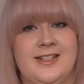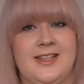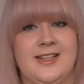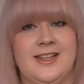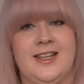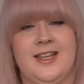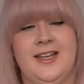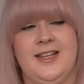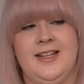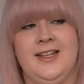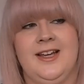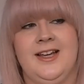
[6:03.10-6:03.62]
the
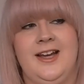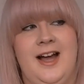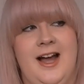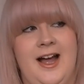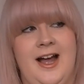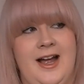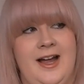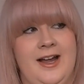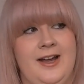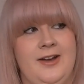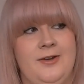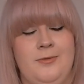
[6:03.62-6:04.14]
thing that
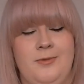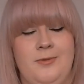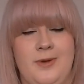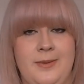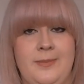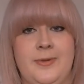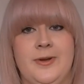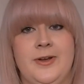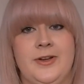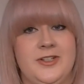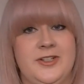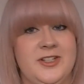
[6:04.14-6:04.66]
I
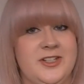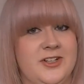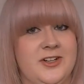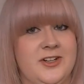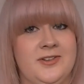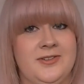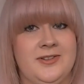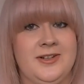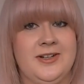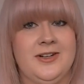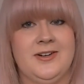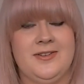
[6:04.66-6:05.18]
repurchase
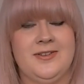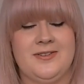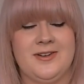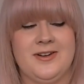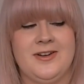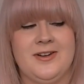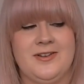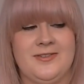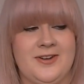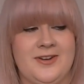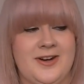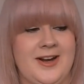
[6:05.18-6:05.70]
over and over and
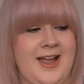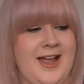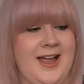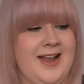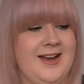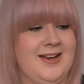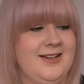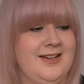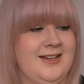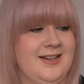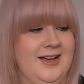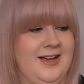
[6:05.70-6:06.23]
over
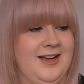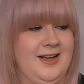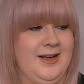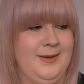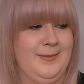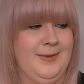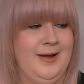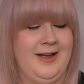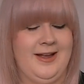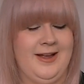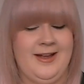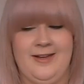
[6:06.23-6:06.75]
again.
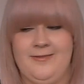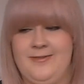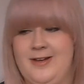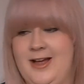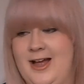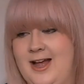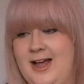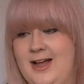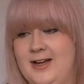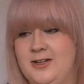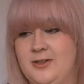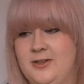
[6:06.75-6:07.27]
I have
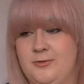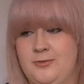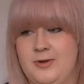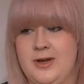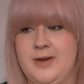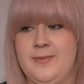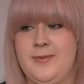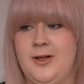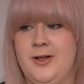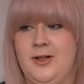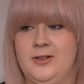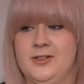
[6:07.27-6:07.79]
had 3
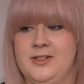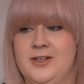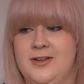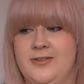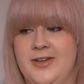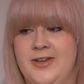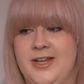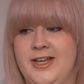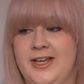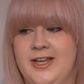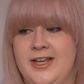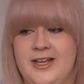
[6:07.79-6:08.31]
bottles of
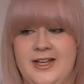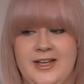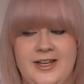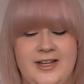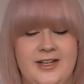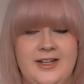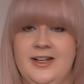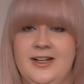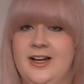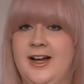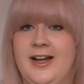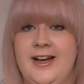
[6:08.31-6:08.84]
it,
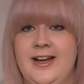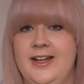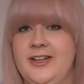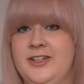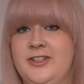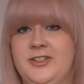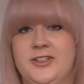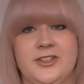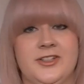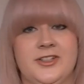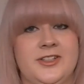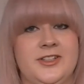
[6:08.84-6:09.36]
and it's
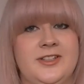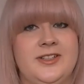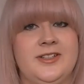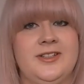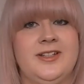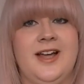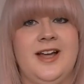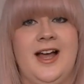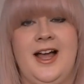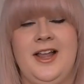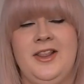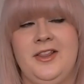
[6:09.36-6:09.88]
just,
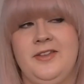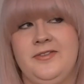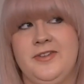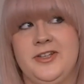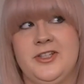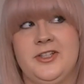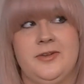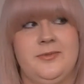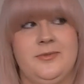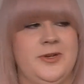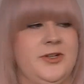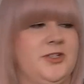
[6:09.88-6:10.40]
I love it
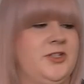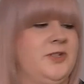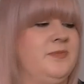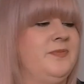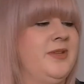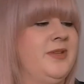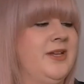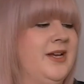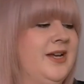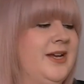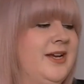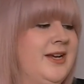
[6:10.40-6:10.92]
so much.
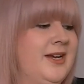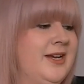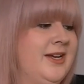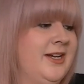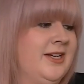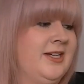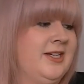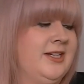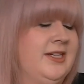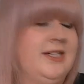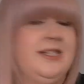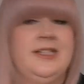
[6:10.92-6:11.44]

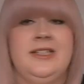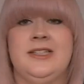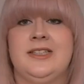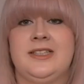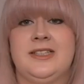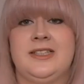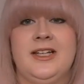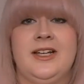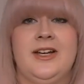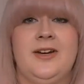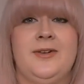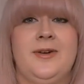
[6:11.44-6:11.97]

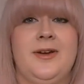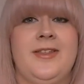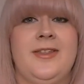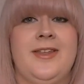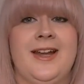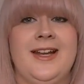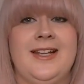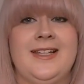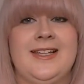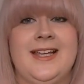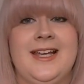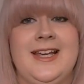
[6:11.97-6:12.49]
So that
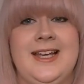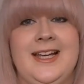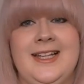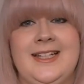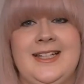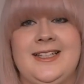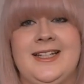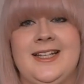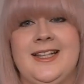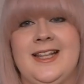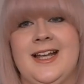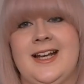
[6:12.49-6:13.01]
is
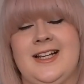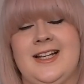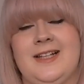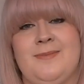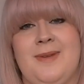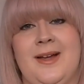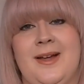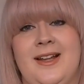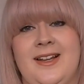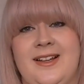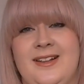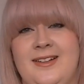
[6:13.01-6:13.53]
it. That is
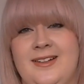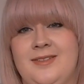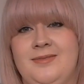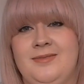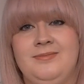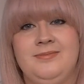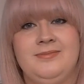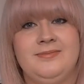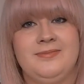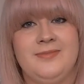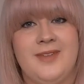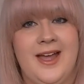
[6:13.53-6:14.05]
my little
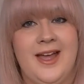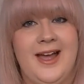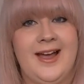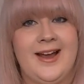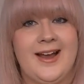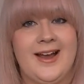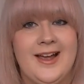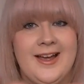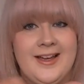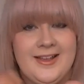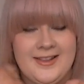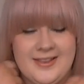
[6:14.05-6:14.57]
hair
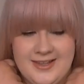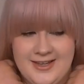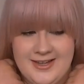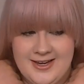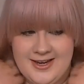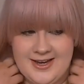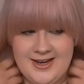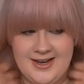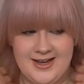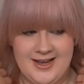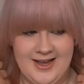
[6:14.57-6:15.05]
care thing.